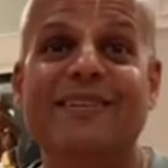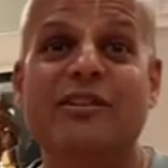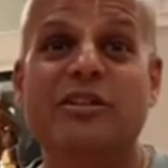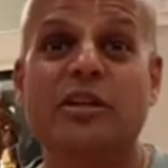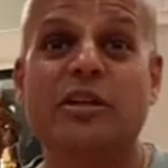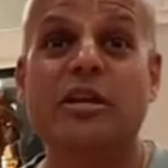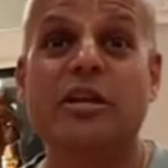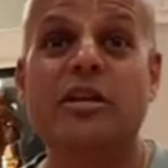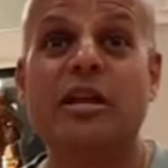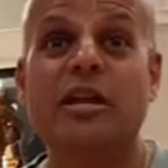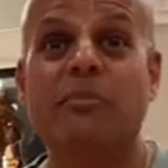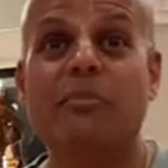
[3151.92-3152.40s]

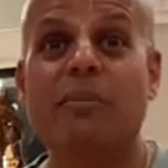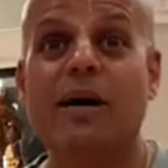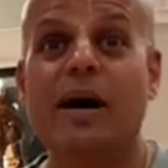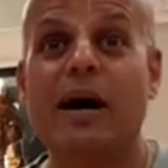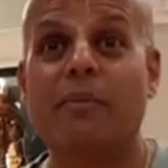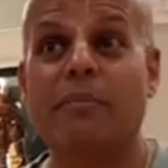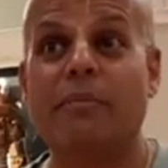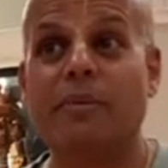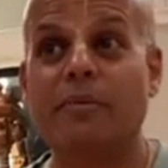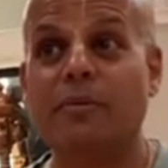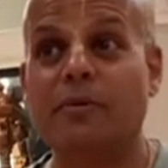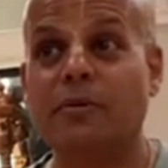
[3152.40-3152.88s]
Chaitanya
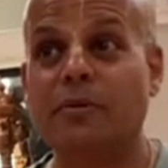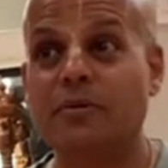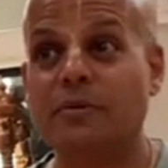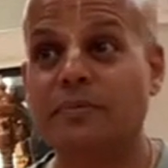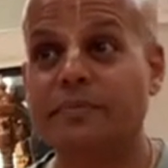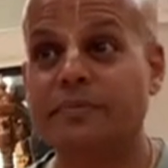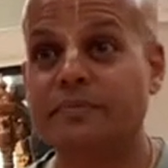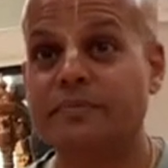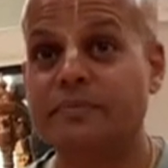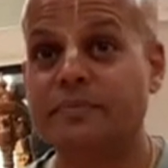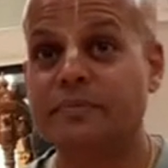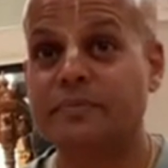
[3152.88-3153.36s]

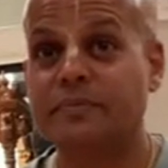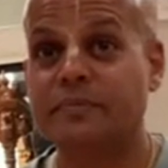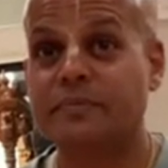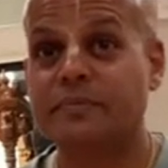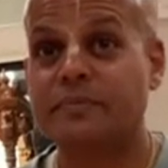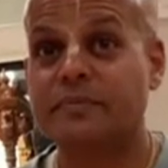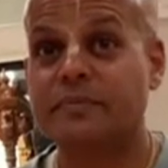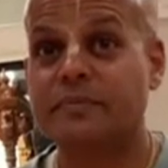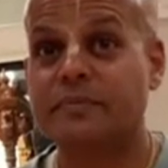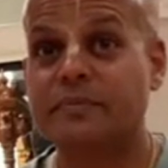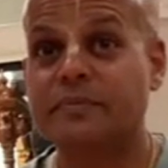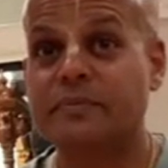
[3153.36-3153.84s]
Mahaprabhu
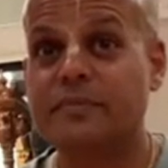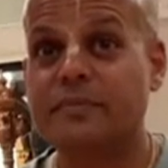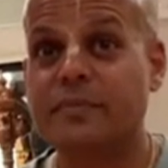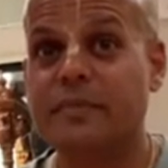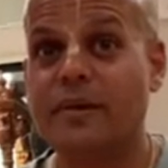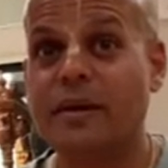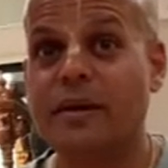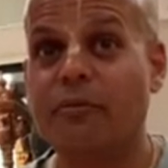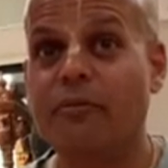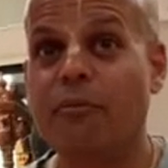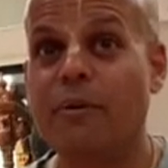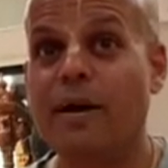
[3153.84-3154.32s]

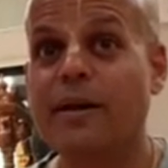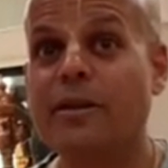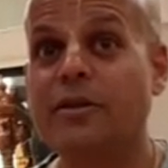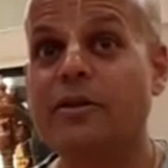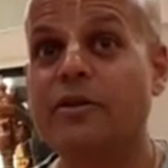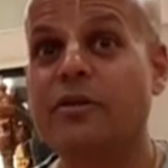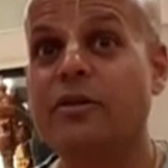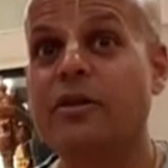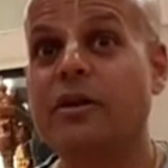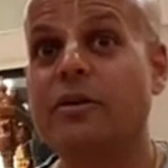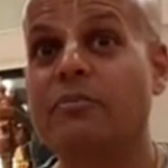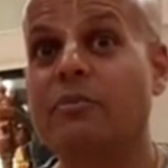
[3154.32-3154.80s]

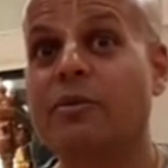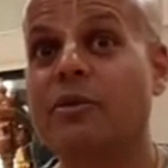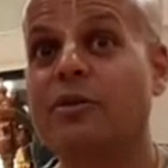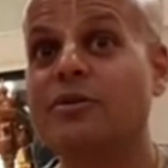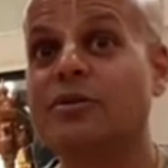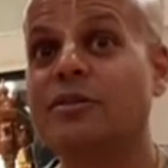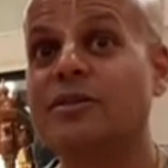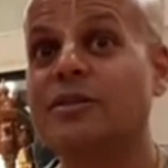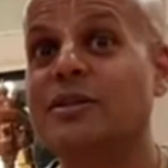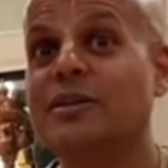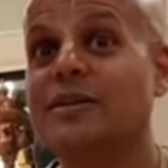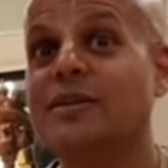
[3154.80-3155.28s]
went to the
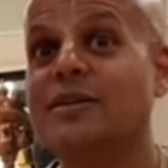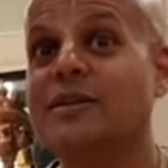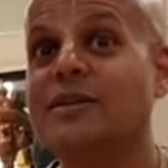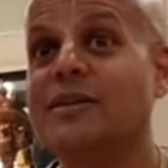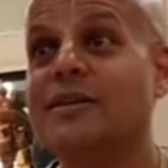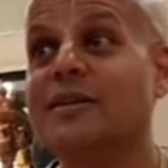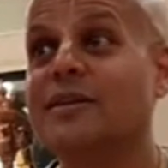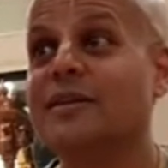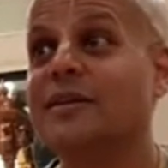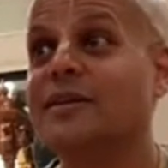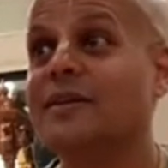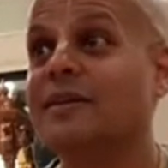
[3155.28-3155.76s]
most
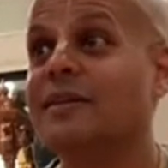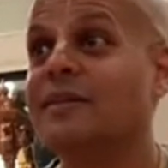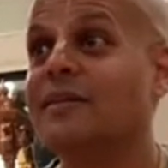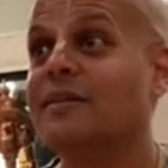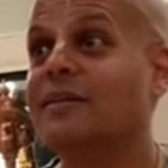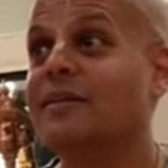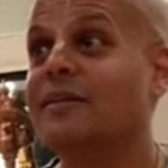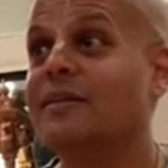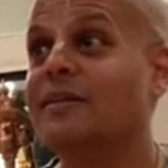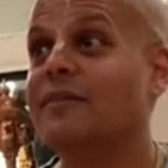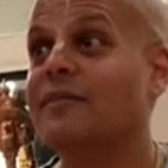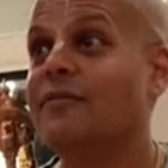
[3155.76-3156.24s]

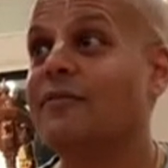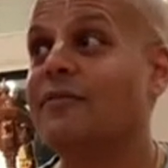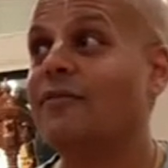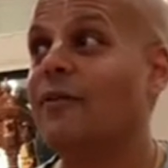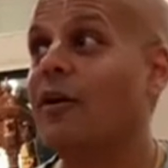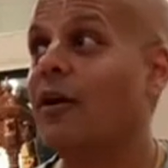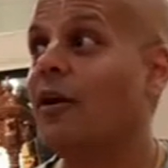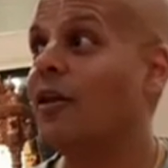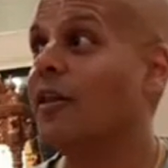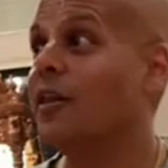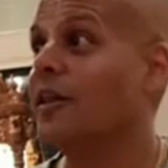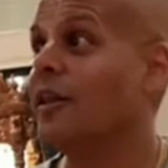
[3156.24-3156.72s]

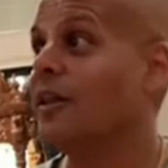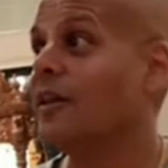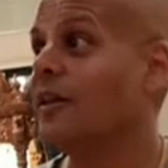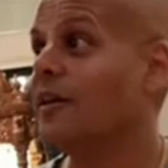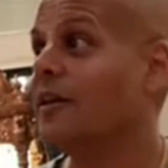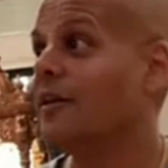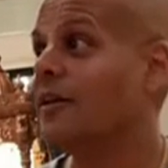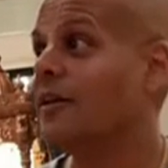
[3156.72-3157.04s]
fallen,